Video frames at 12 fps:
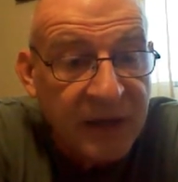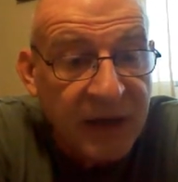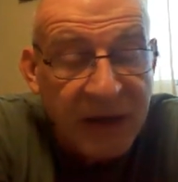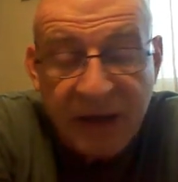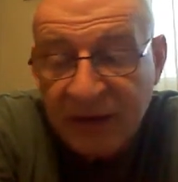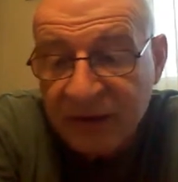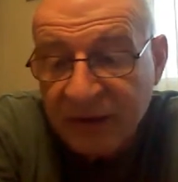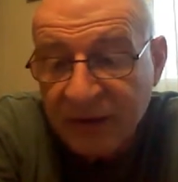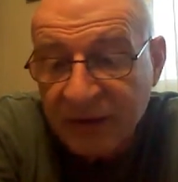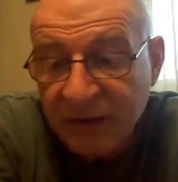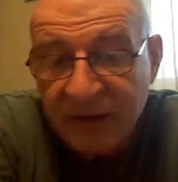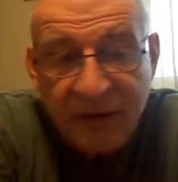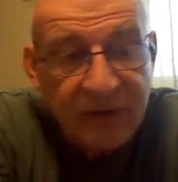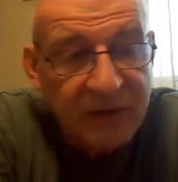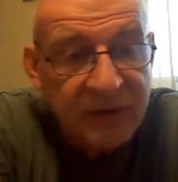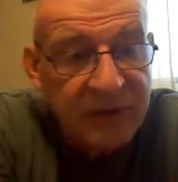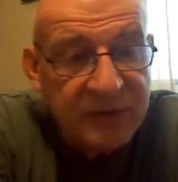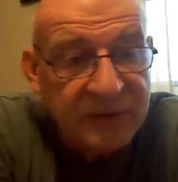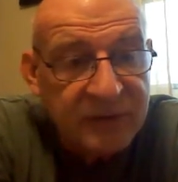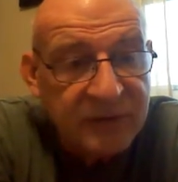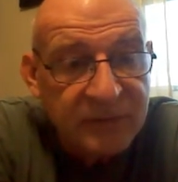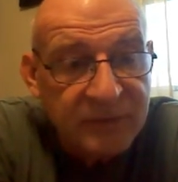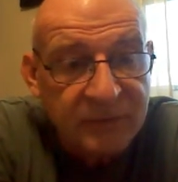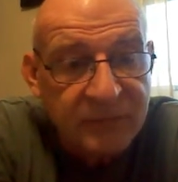And these
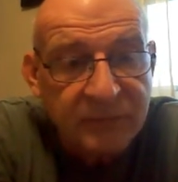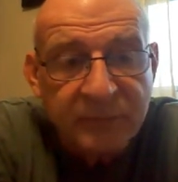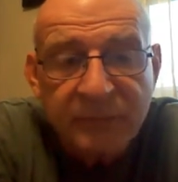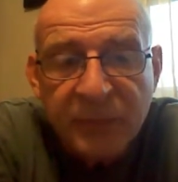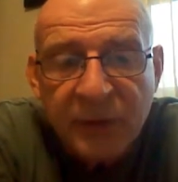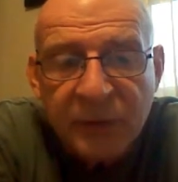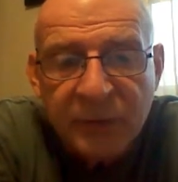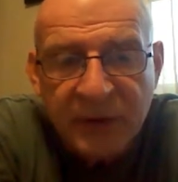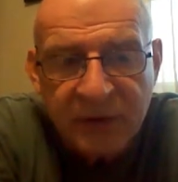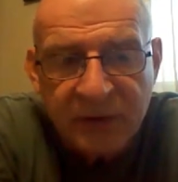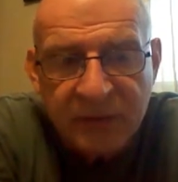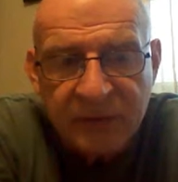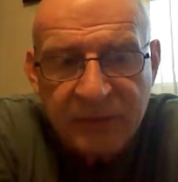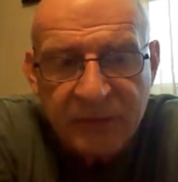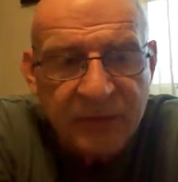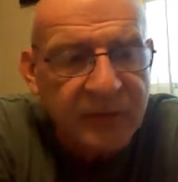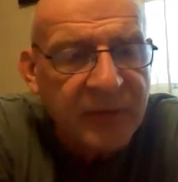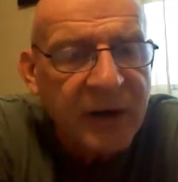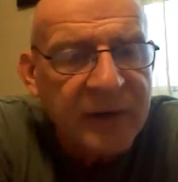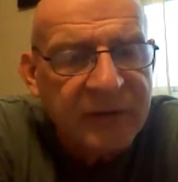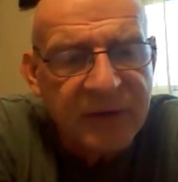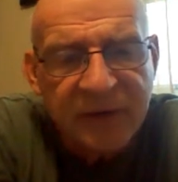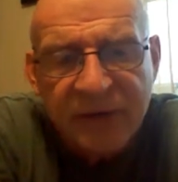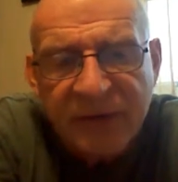booming,
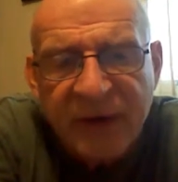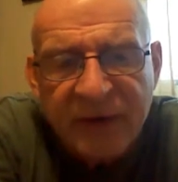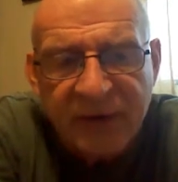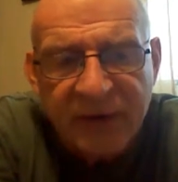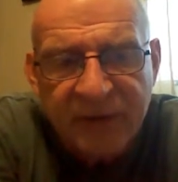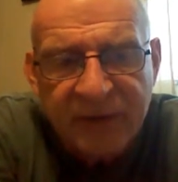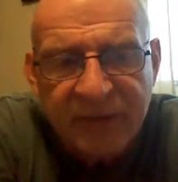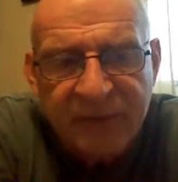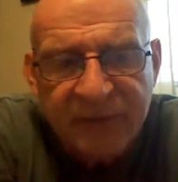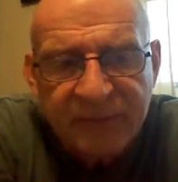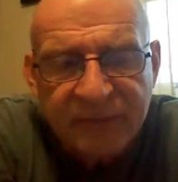thriving cities